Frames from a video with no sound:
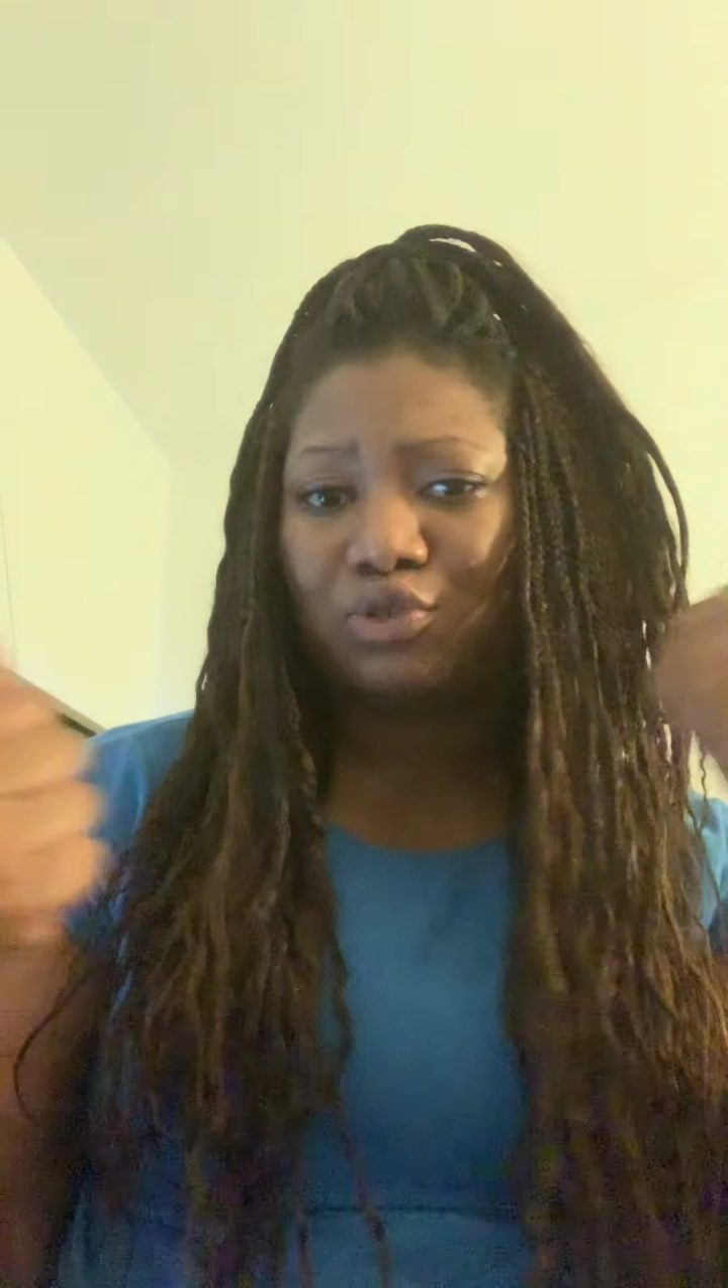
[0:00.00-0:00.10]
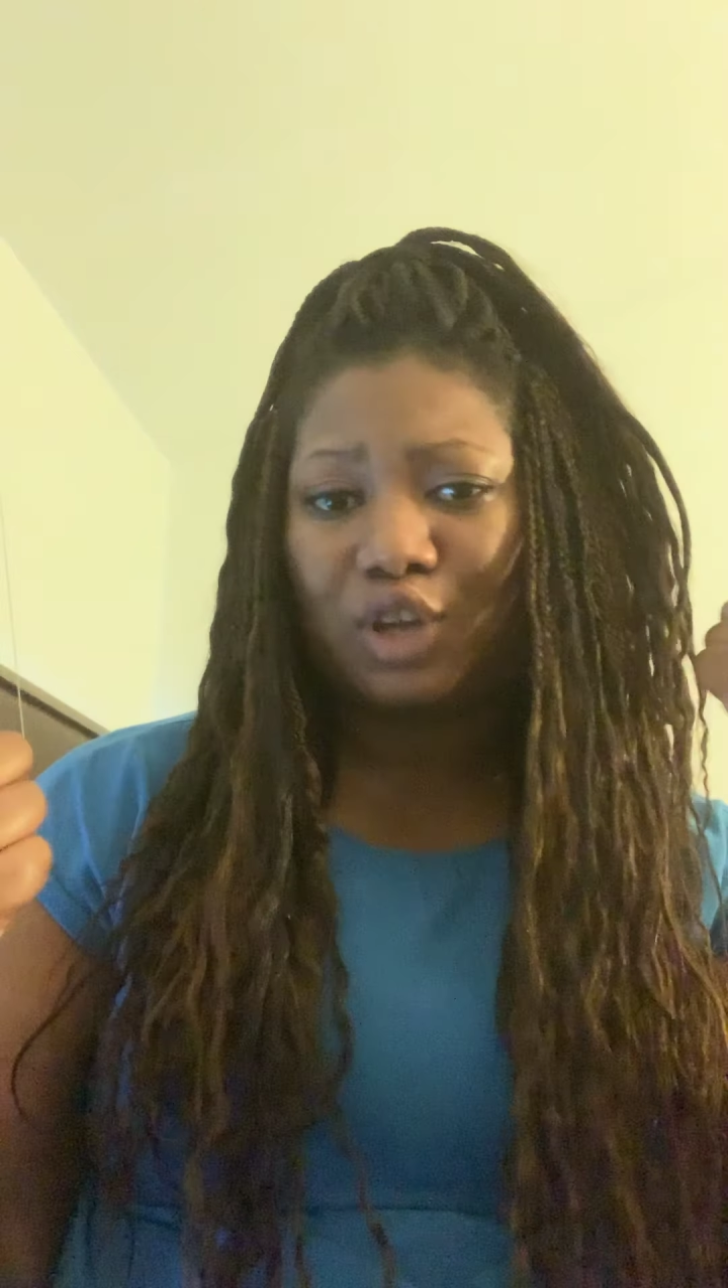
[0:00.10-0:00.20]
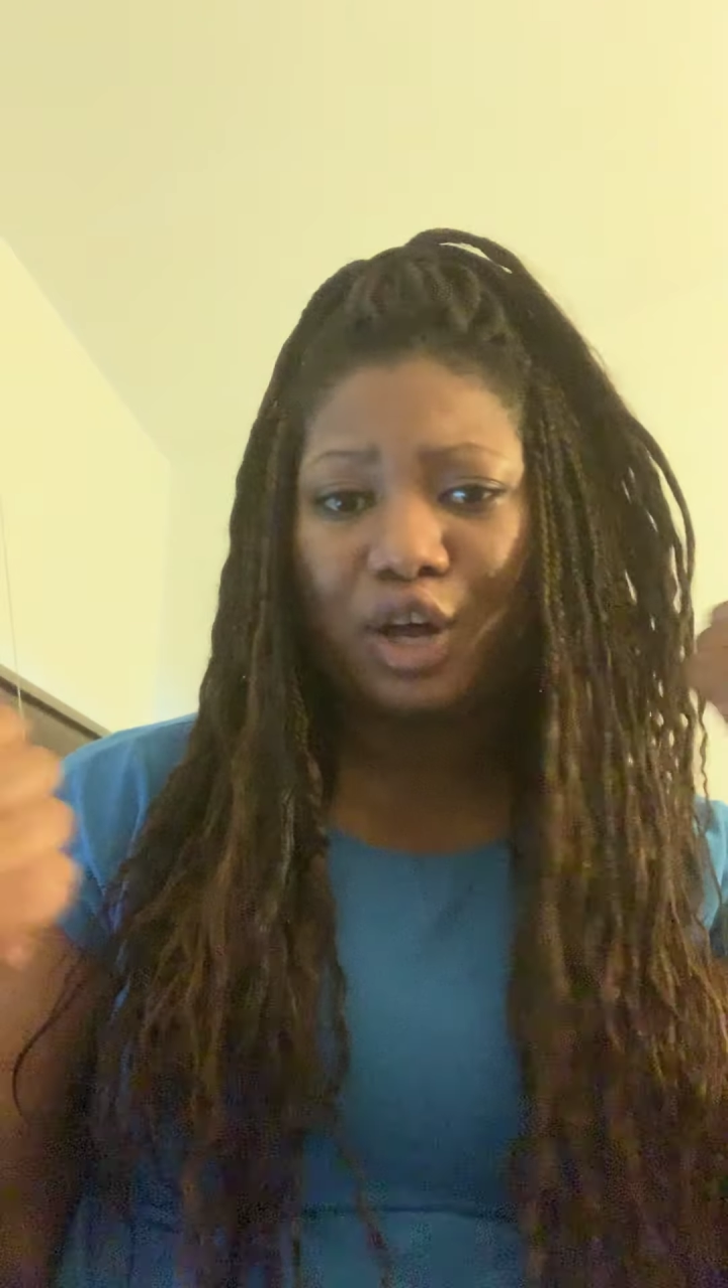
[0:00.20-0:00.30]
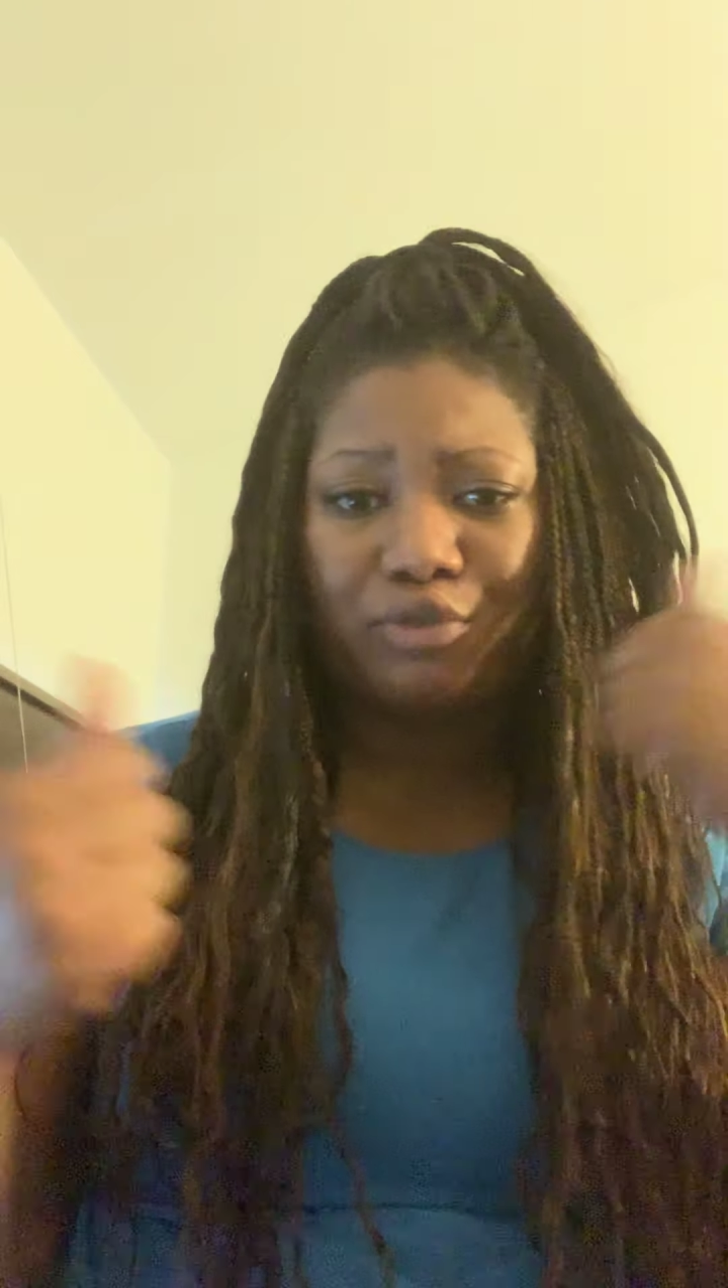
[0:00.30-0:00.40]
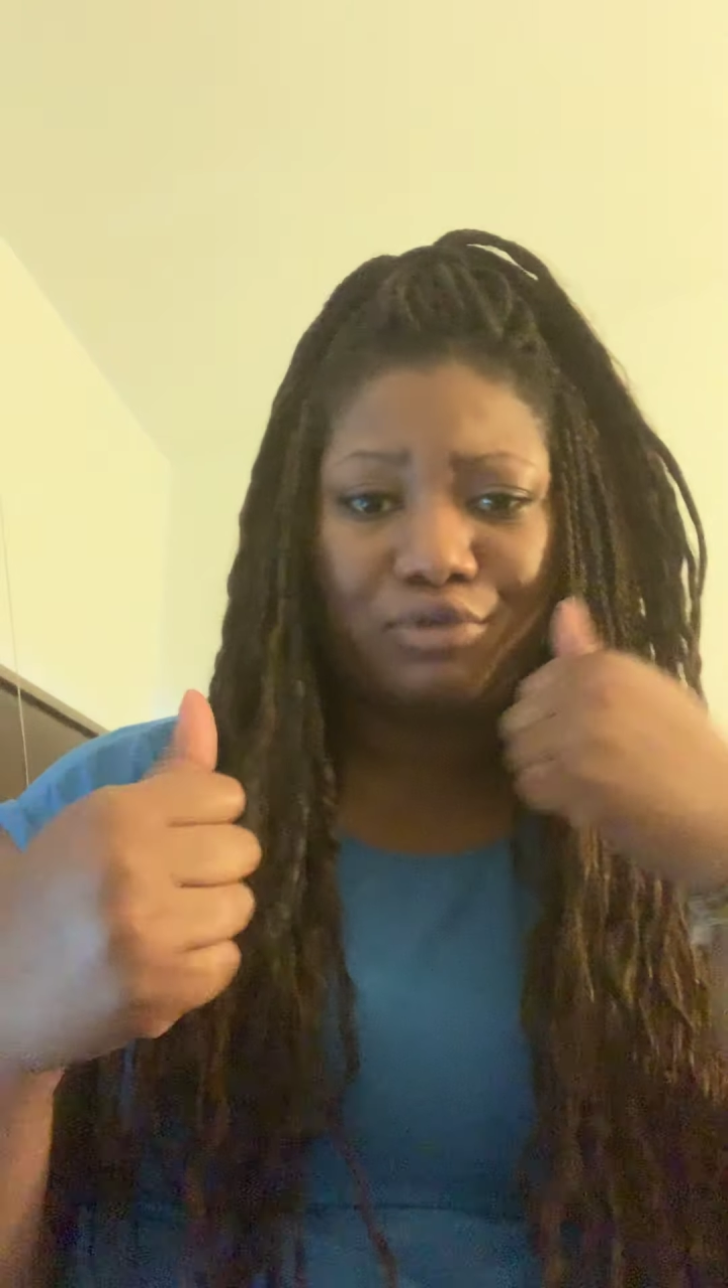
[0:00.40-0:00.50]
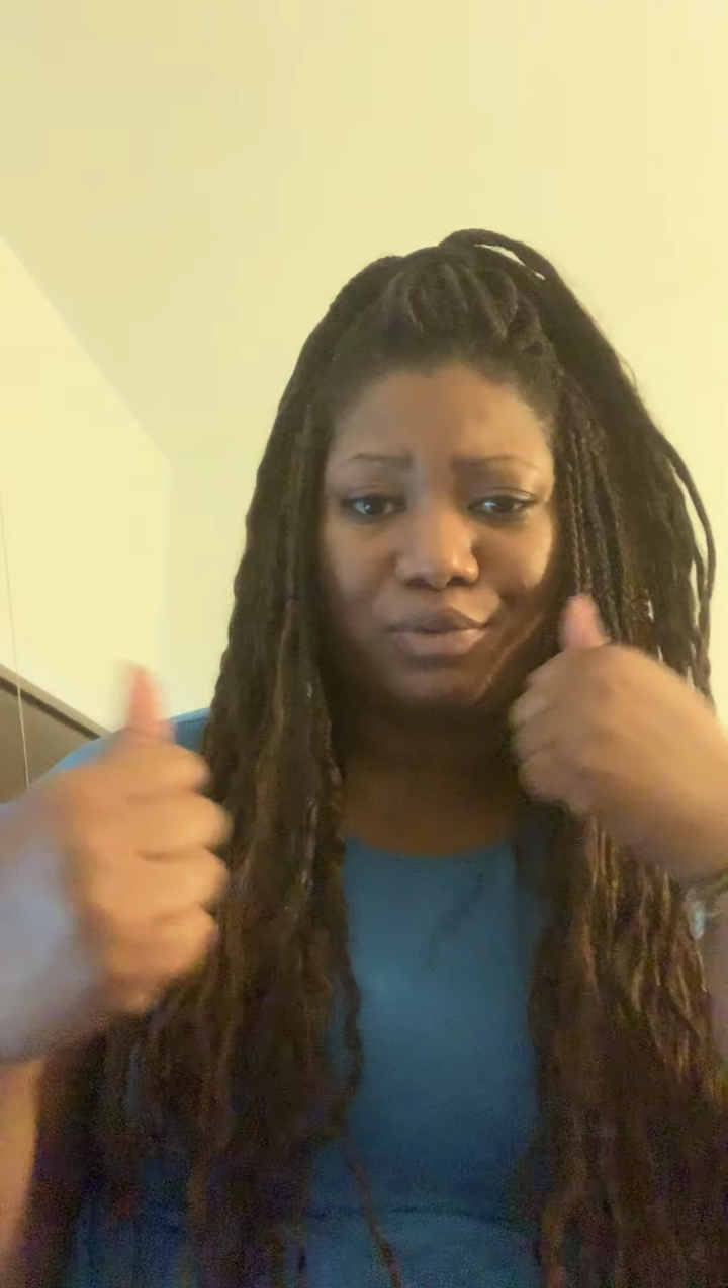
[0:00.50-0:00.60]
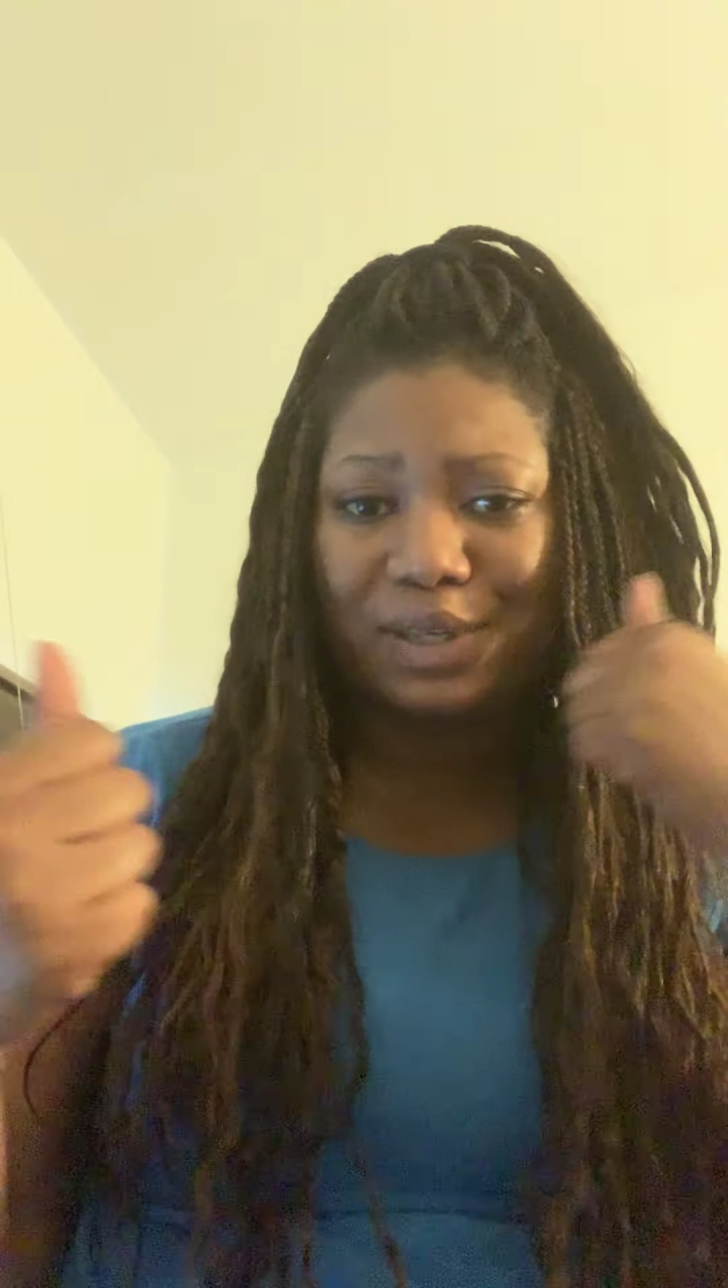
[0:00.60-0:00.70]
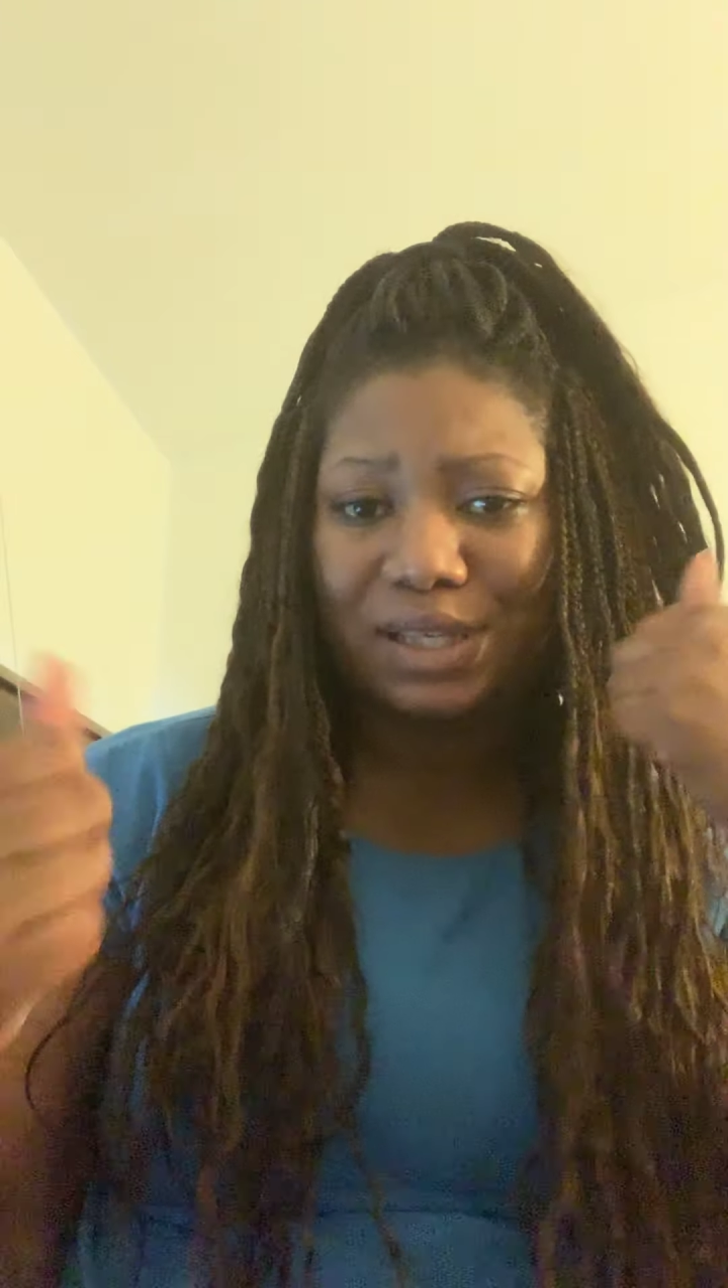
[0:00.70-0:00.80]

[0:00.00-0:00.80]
you know, do what